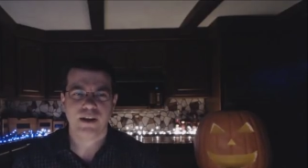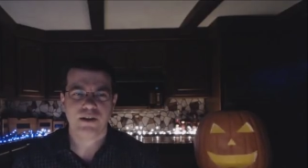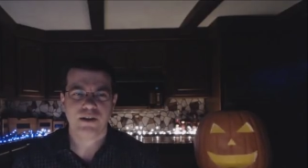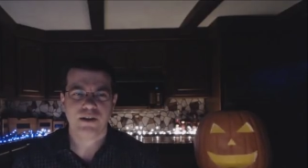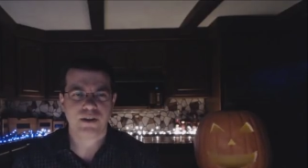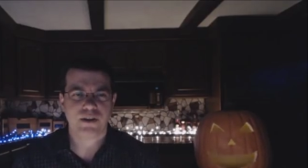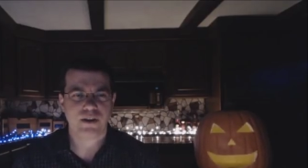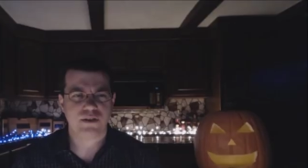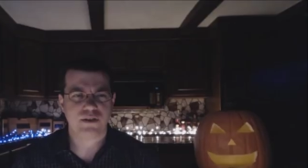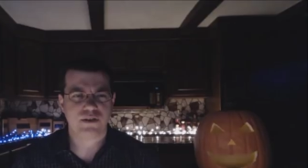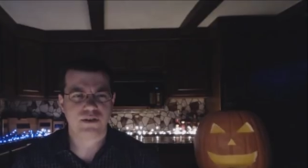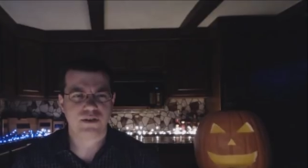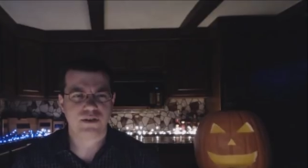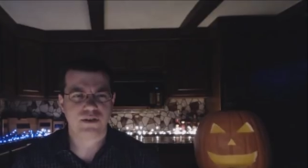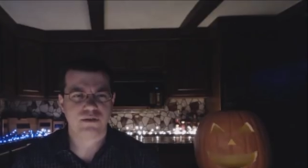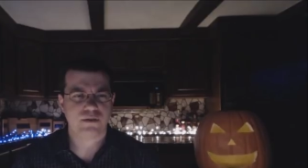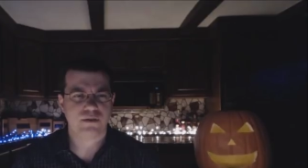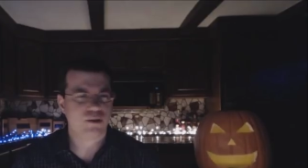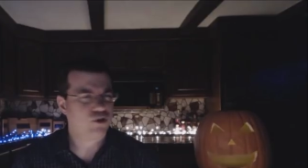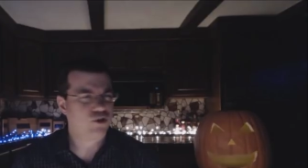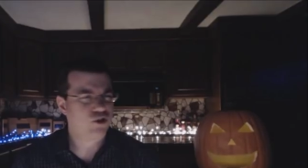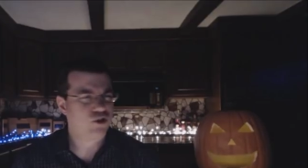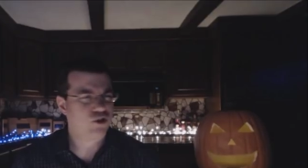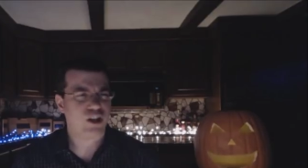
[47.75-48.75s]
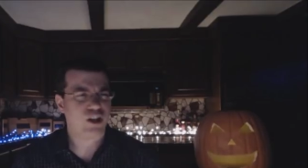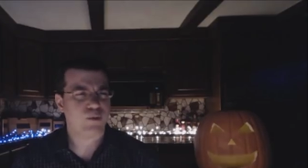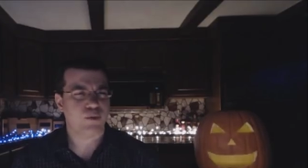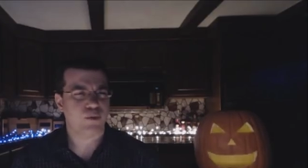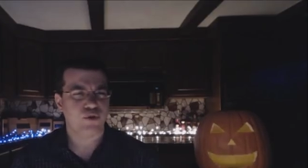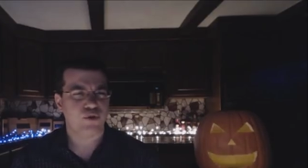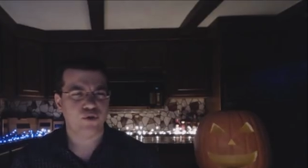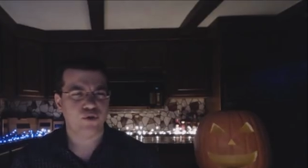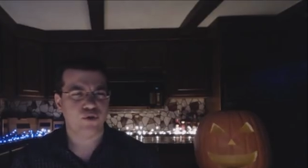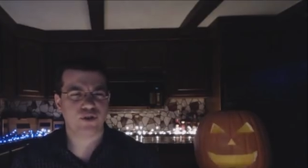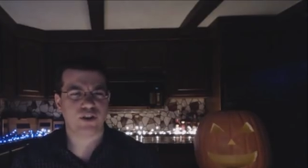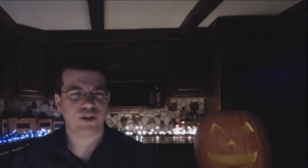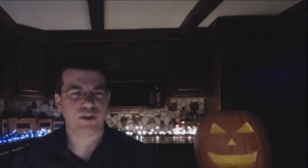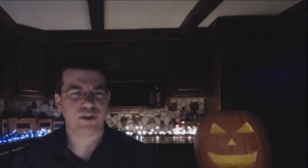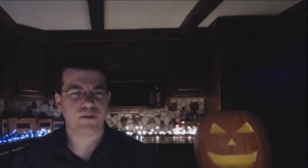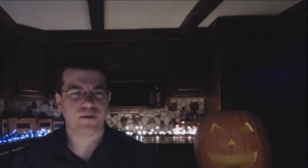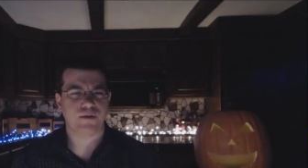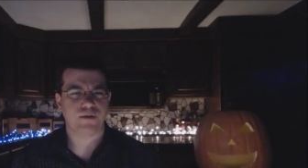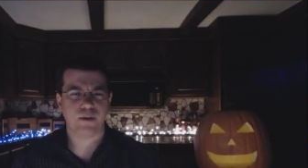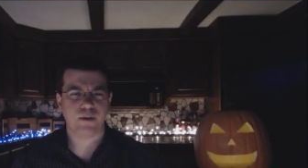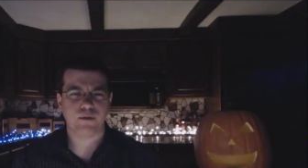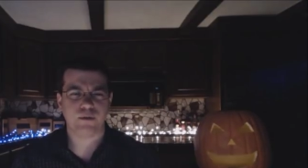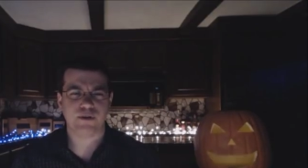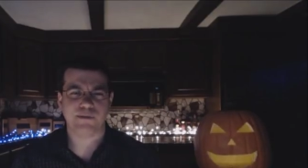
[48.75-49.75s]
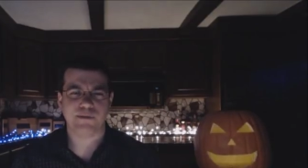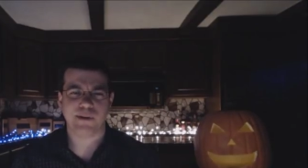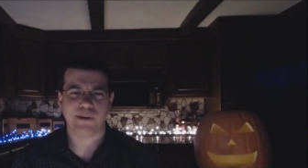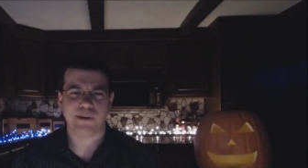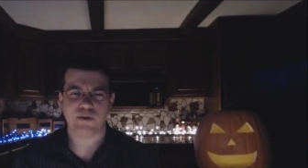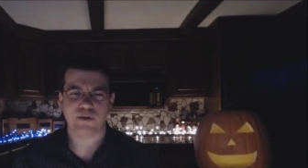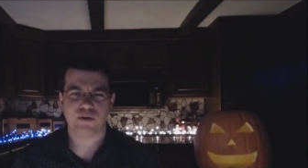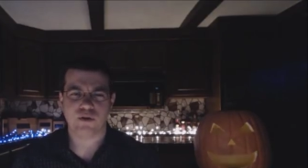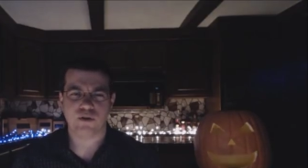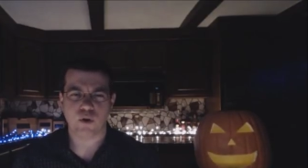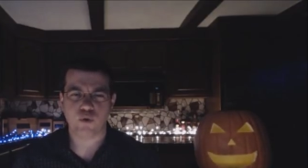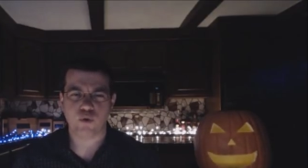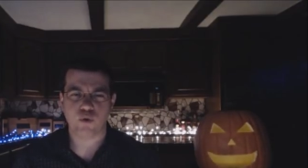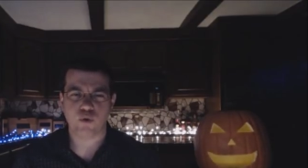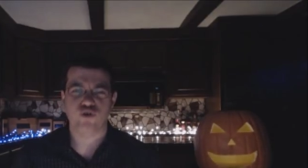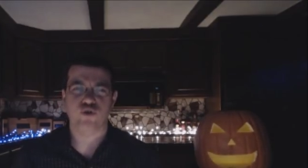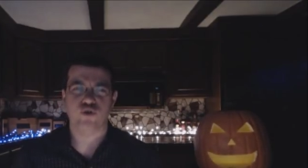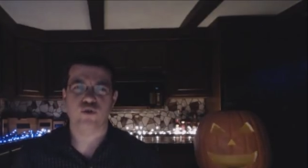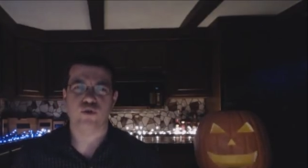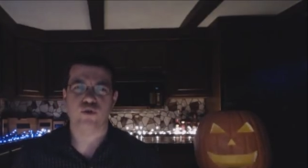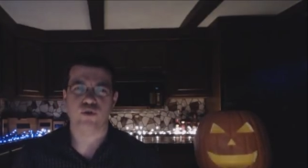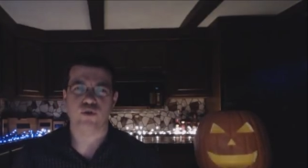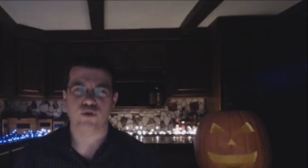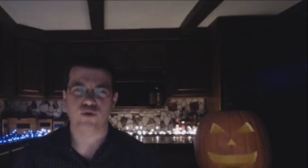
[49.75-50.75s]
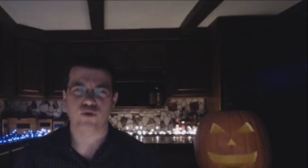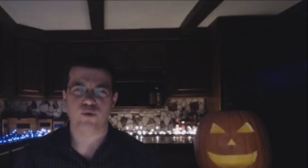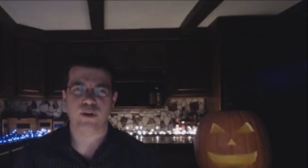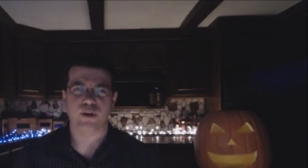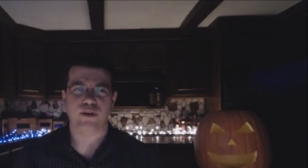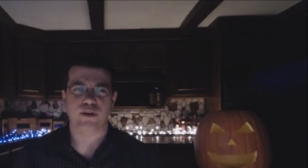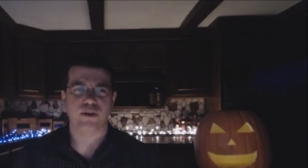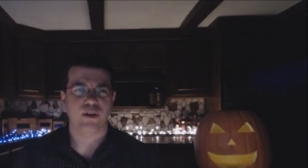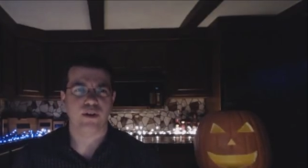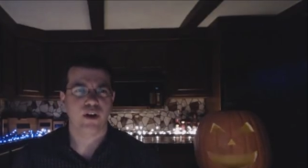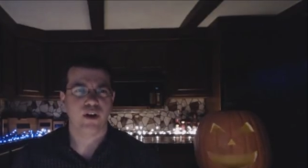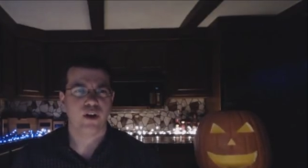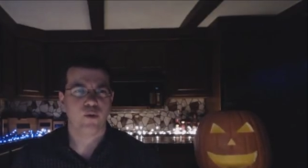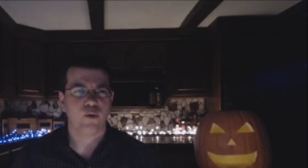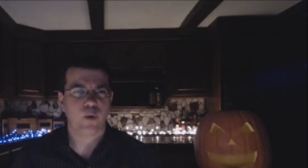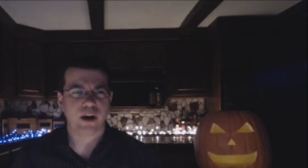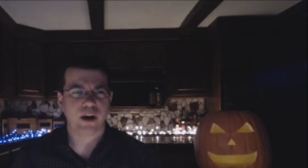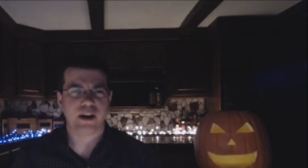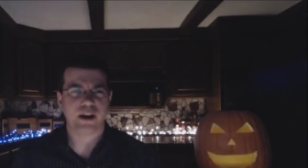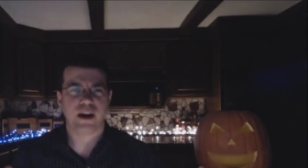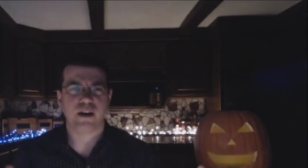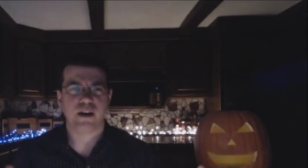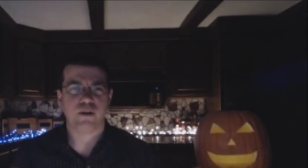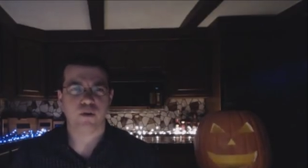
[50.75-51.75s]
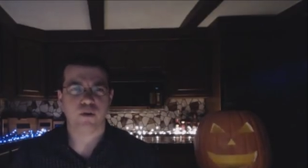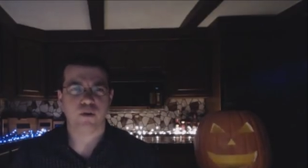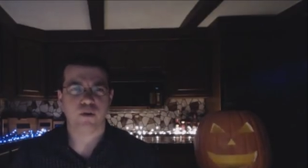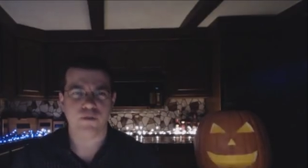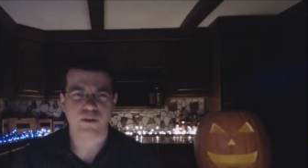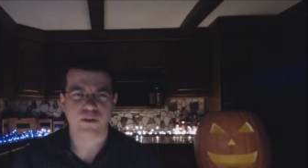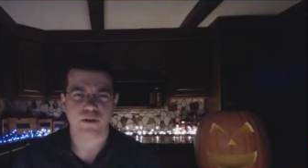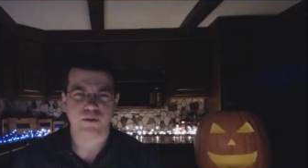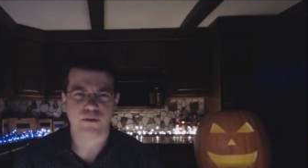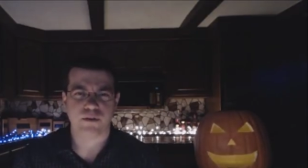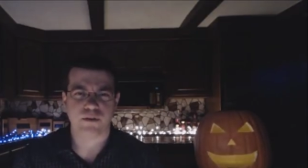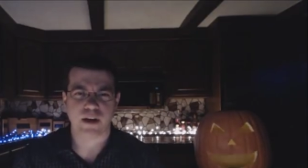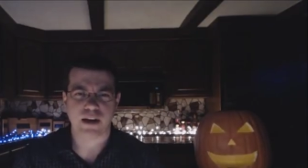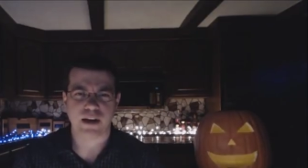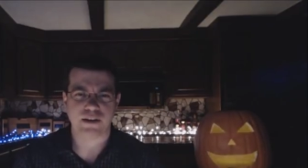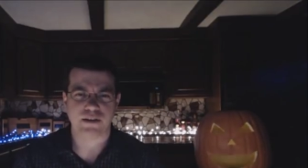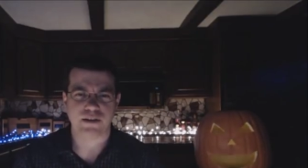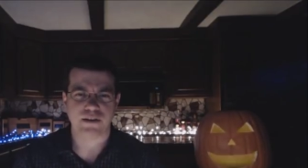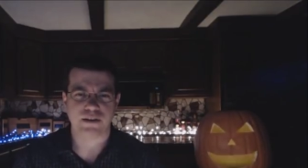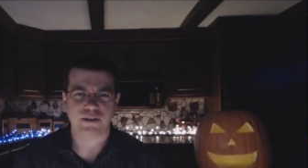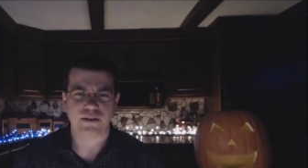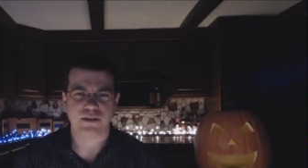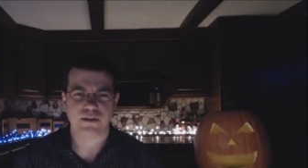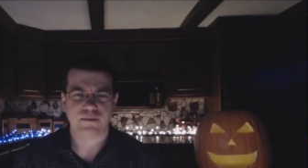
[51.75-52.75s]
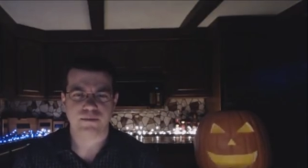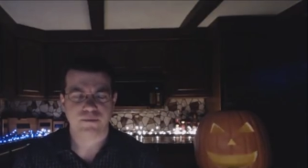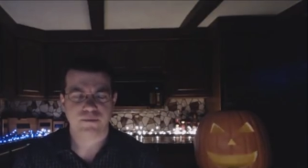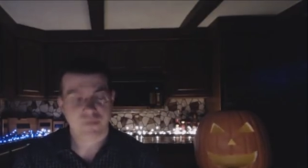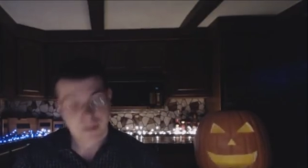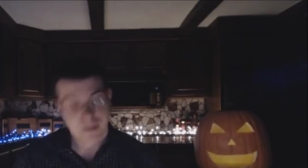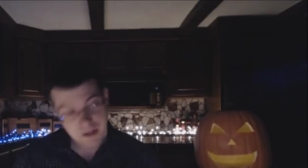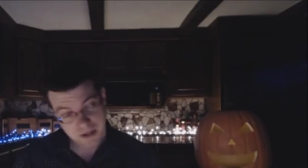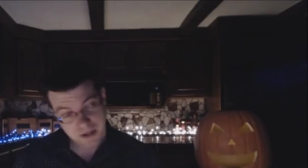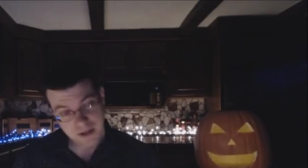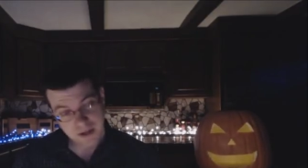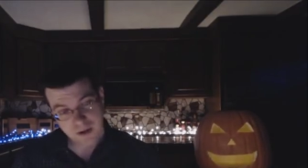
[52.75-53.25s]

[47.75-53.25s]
since they just keep producing films about ghost girls with wet hair over their faces?